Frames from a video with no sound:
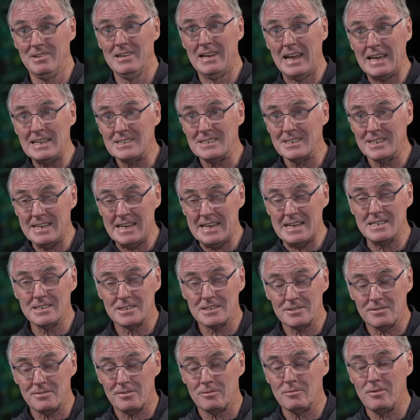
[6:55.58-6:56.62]
later years
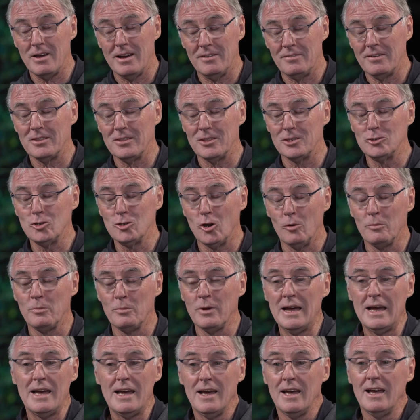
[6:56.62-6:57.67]
of having the job.
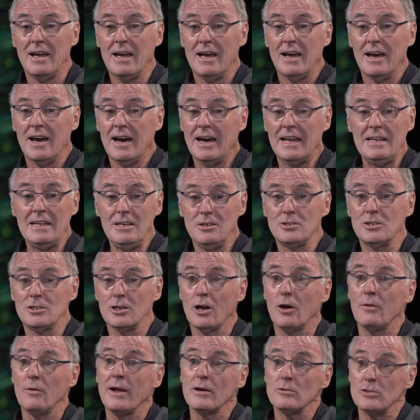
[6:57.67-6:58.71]
And he used to
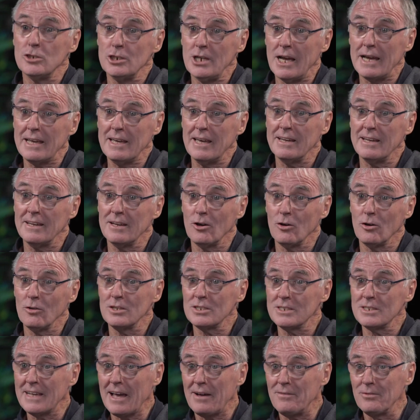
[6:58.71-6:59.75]
go around checking on the
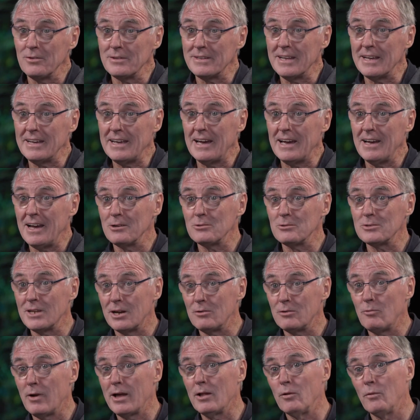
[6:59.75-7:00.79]
scaffolding
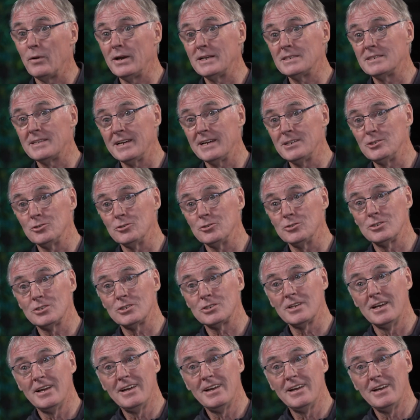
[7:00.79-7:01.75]
outside railway stations.